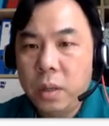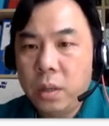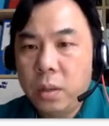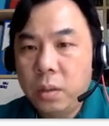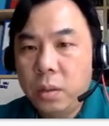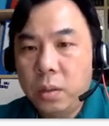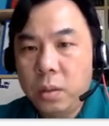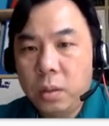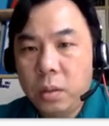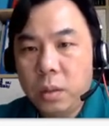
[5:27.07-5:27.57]

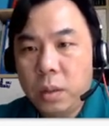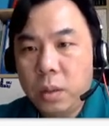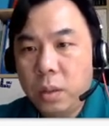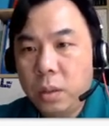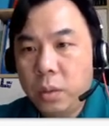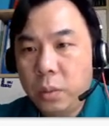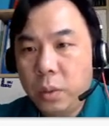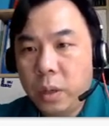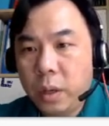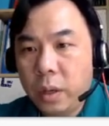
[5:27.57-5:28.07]
So
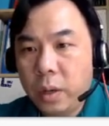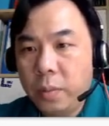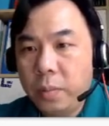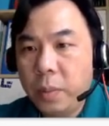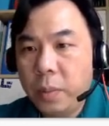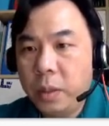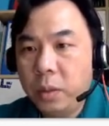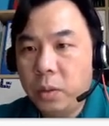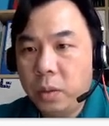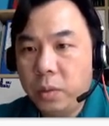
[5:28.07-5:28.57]
here we have,
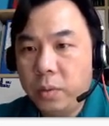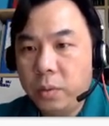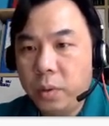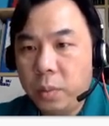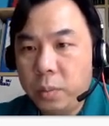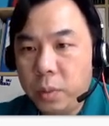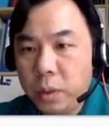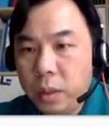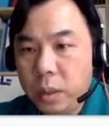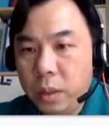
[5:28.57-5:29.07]
based on the
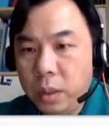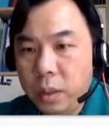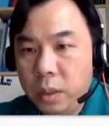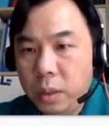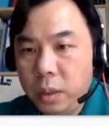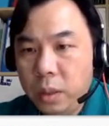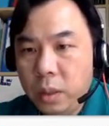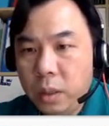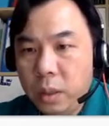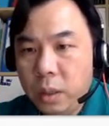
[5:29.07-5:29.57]
formula,
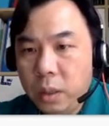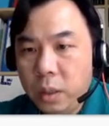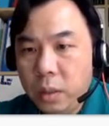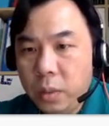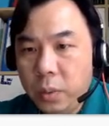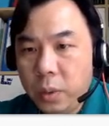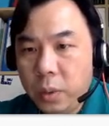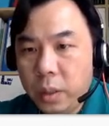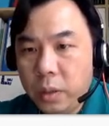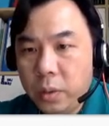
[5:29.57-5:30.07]

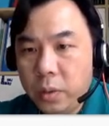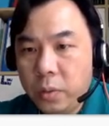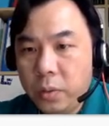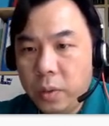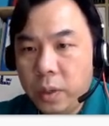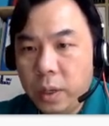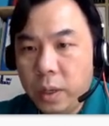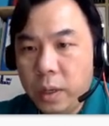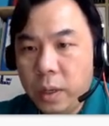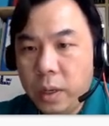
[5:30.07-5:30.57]
we're going to
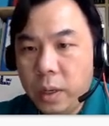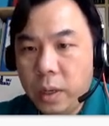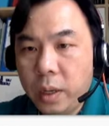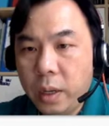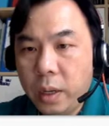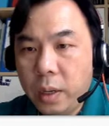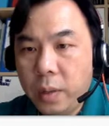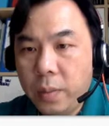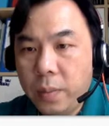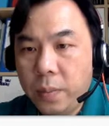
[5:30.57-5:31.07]
write
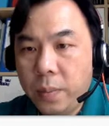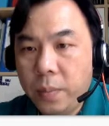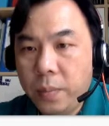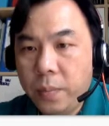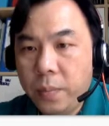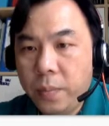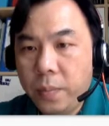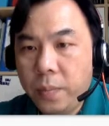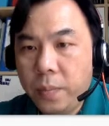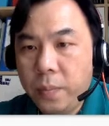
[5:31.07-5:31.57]

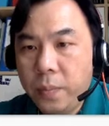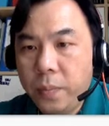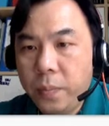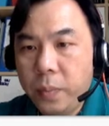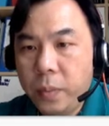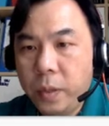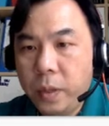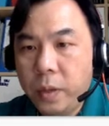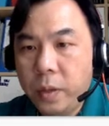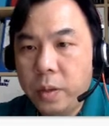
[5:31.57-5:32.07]

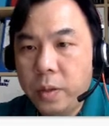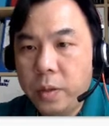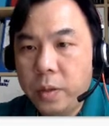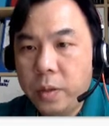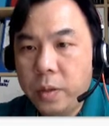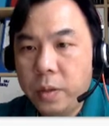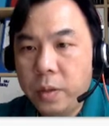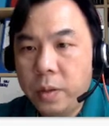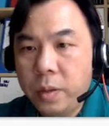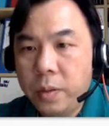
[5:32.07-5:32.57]
this